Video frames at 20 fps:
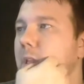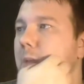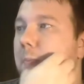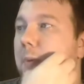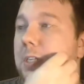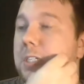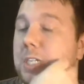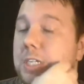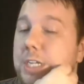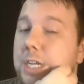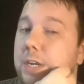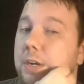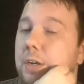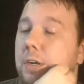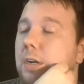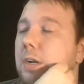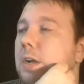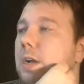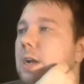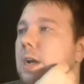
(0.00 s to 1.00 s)

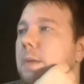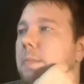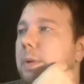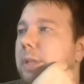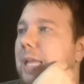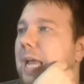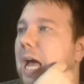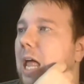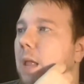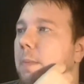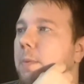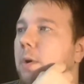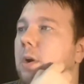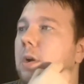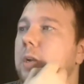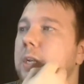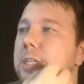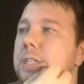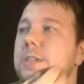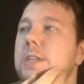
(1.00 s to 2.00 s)
musketeer, but the
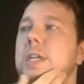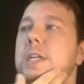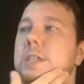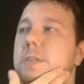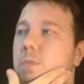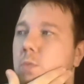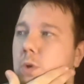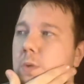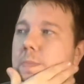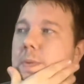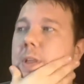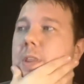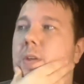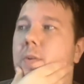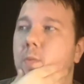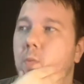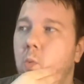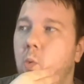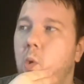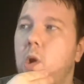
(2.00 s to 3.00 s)
Halliburton would be
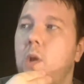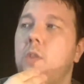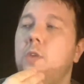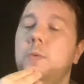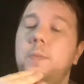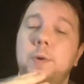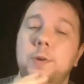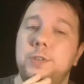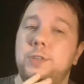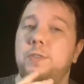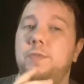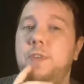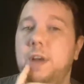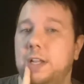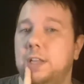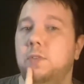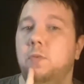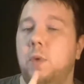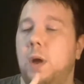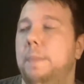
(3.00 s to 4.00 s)
one of their most
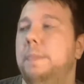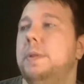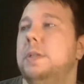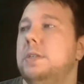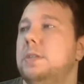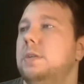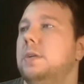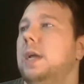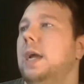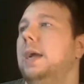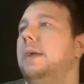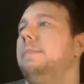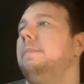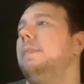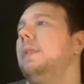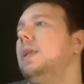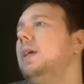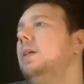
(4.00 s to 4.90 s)
effective weapons. Okay.